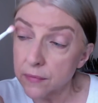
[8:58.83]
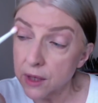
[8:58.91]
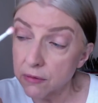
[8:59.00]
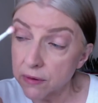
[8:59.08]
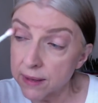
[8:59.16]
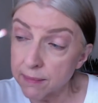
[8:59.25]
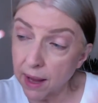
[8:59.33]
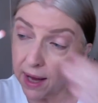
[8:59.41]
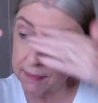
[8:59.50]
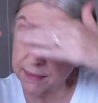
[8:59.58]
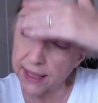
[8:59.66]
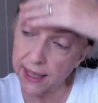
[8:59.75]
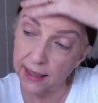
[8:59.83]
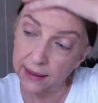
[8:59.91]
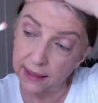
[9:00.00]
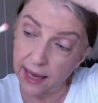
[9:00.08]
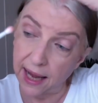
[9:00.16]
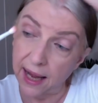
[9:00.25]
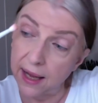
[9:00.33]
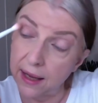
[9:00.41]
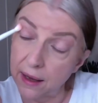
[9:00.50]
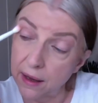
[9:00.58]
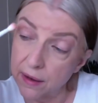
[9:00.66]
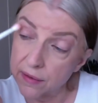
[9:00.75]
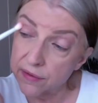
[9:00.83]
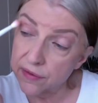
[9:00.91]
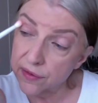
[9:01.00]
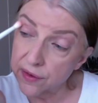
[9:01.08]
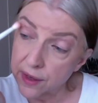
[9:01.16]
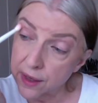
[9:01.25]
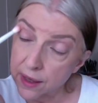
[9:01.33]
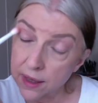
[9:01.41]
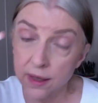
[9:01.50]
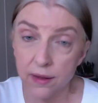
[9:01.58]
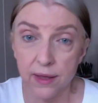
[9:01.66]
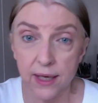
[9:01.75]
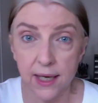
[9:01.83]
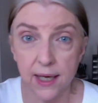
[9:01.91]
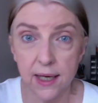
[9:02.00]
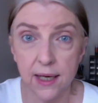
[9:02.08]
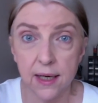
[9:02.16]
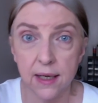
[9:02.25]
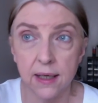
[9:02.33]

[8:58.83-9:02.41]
remind me a lot of the